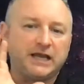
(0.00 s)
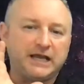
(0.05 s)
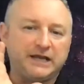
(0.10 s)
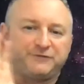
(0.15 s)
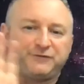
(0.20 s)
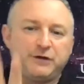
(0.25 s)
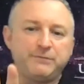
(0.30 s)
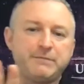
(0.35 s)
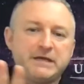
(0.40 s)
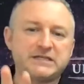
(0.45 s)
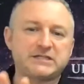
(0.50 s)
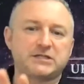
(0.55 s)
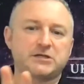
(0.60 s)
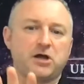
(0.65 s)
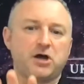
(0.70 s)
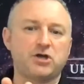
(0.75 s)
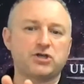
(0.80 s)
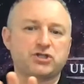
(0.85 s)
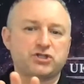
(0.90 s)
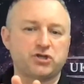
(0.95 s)
if you missed
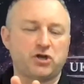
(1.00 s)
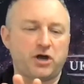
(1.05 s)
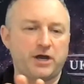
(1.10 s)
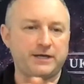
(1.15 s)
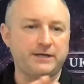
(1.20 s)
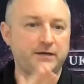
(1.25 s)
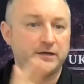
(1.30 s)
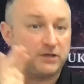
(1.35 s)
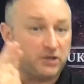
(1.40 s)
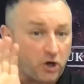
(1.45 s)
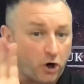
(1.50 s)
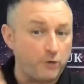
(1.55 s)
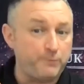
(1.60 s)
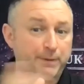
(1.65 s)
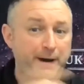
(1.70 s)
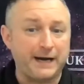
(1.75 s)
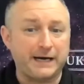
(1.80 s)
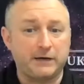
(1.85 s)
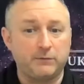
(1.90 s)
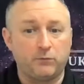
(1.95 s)
last night, go
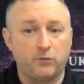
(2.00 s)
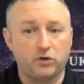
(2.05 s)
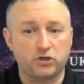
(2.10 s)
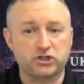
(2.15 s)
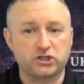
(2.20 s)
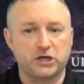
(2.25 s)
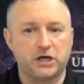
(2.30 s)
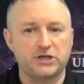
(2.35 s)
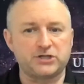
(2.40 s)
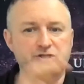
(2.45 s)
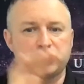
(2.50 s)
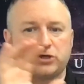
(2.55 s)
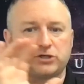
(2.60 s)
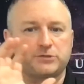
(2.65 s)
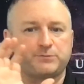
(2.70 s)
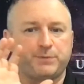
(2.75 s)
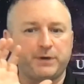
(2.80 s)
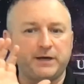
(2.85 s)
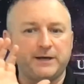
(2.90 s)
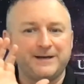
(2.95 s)
back and watch last
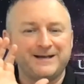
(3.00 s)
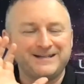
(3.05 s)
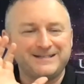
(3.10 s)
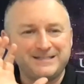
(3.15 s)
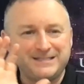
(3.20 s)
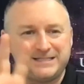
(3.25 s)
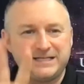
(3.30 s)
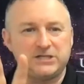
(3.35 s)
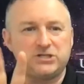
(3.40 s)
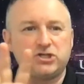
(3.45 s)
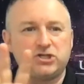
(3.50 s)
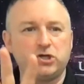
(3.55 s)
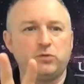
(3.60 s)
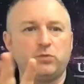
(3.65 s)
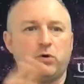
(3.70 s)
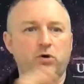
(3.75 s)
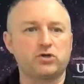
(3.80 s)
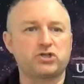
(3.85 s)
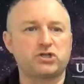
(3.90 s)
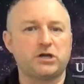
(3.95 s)
night's. But did you
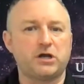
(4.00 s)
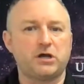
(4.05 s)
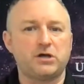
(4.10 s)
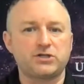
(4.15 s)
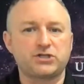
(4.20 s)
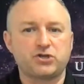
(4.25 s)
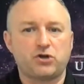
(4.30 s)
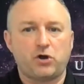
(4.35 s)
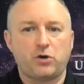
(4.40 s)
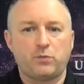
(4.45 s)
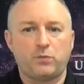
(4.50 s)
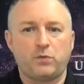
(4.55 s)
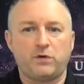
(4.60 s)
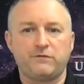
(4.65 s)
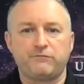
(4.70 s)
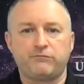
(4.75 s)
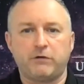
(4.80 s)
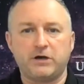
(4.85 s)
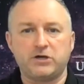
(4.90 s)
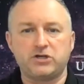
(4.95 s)
watch last night
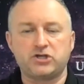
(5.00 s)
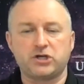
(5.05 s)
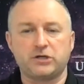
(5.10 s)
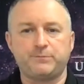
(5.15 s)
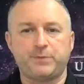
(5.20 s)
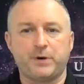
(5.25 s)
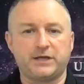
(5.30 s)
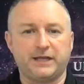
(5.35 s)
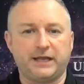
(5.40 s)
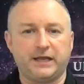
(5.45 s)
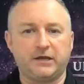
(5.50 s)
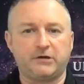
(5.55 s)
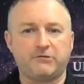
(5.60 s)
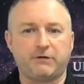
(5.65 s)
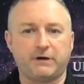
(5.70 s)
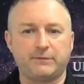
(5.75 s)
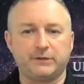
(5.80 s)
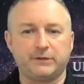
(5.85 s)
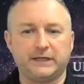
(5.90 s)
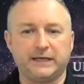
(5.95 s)
with Richard Barker, the
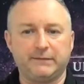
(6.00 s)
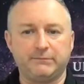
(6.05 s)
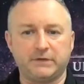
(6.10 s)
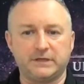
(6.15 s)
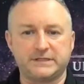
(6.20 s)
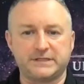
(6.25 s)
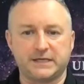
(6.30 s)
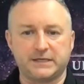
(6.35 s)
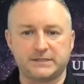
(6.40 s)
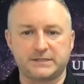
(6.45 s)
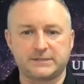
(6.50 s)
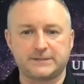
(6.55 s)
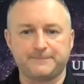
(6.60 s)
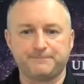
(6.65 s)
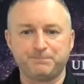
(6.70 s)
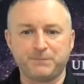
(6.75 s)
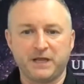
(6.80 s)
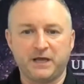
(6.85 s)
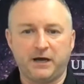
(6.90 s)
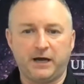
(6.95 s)
incredible hypnotist?
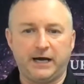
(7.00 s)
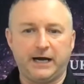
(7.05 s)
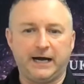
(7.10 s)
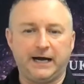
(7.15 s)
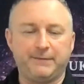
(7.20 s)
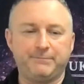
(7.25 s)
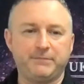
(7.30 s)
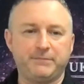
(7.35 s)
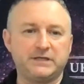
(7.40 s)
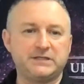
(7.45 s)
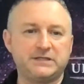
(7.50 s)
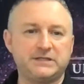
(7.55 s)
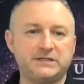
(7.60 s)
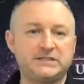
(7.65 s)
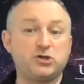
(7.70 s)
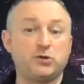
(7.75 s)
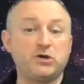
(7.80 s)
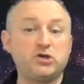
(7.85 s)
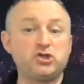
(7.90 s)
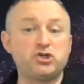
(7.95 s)
And
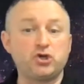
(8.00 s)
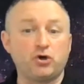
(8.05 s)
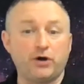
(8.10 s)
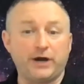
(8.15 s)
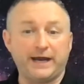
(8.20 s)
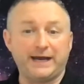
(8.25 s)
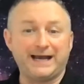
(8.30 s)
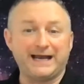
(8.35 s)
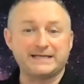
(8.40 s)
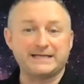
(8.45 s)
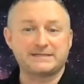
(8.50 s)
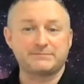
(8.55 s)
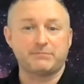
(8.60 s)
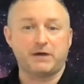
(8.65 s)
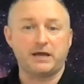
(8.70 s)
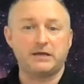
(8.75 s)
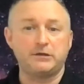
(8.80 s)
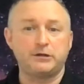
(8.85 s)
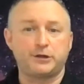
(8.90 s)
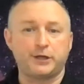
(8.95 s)
did you enjoy it?
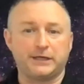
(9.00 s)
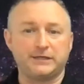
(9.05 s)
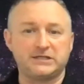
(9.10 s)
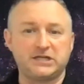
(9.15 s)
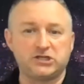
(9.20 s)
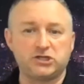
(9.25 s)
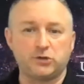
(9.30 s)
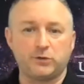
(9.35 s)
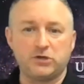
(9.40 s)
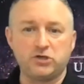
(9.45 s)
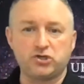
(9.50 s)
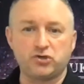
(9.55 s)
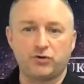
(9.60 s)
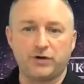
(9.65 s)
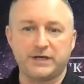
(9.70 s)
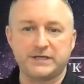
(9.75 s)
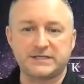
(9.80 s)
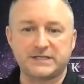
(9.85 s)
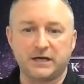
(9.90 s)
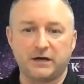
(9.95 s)
That's the main thing. Did you
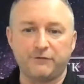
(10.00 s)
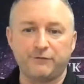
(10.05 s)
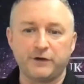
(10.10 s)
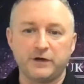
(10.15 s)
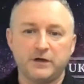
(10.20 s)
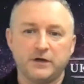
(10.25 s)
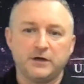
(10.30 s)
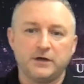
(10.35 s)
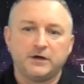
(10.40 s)
enjoy yourself?